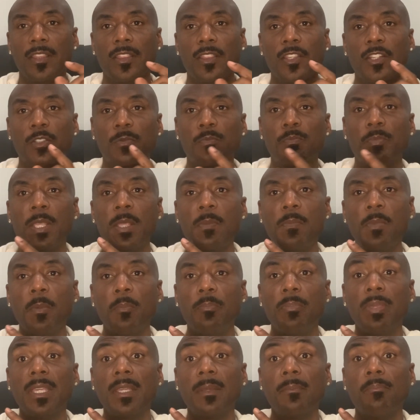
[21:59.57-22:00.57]
There's people
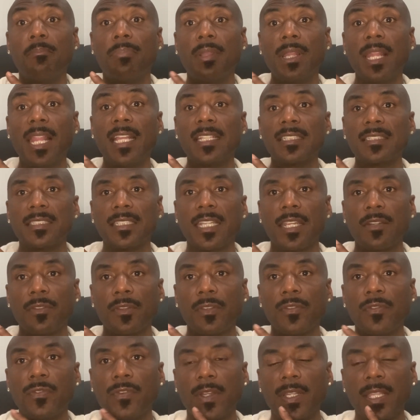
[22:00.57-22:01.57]
being blessed
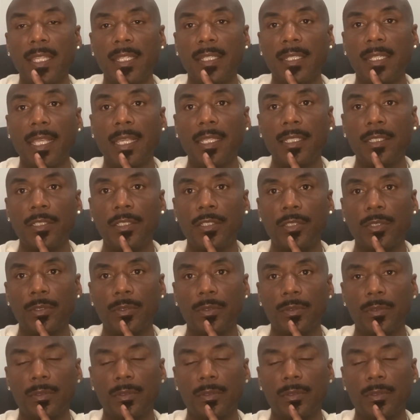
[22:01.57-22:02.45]
every fucking day too.